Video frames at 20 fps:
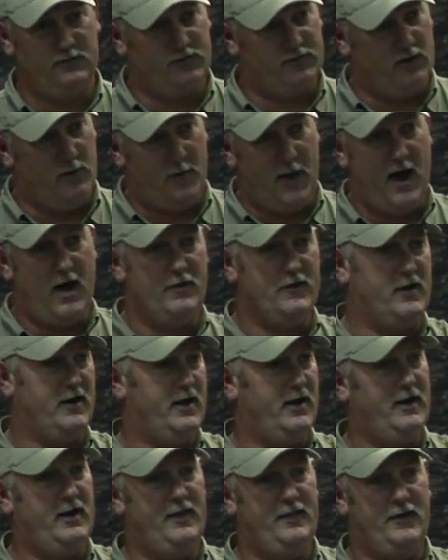somehow they're
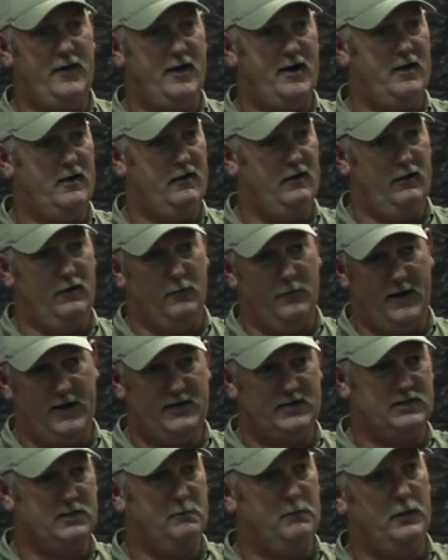getting in there and
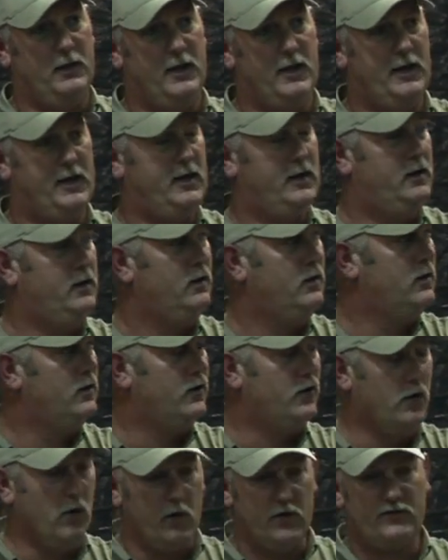nobody's complaining.
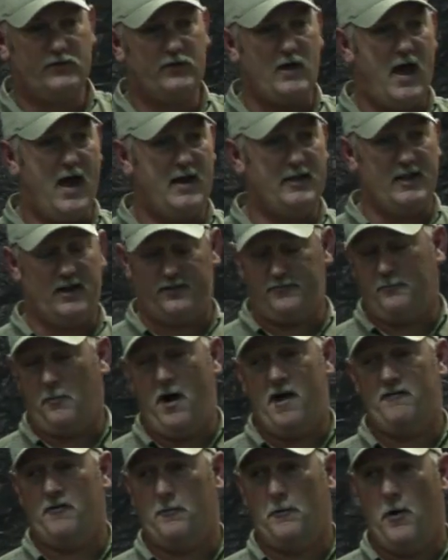North side, that's
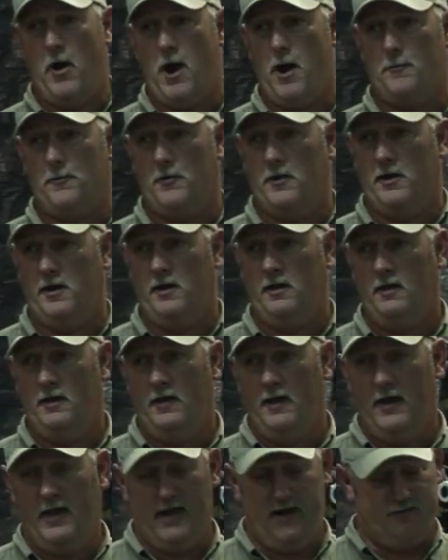private property,
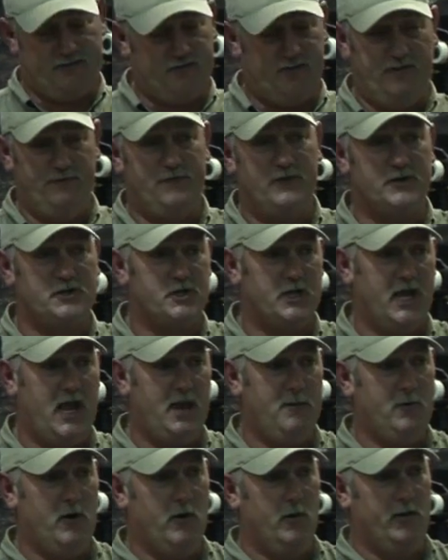and I've seen Fish and
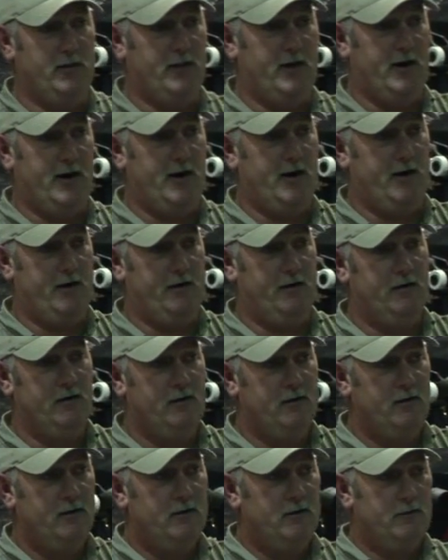Game go in there and
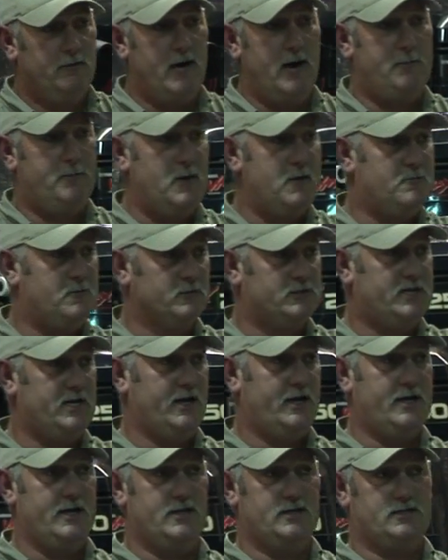write people
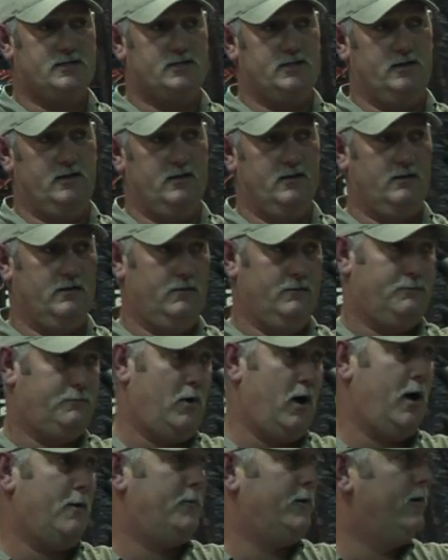tickets, and the
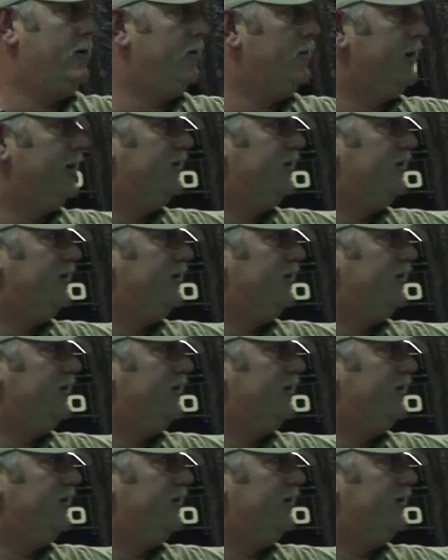property owner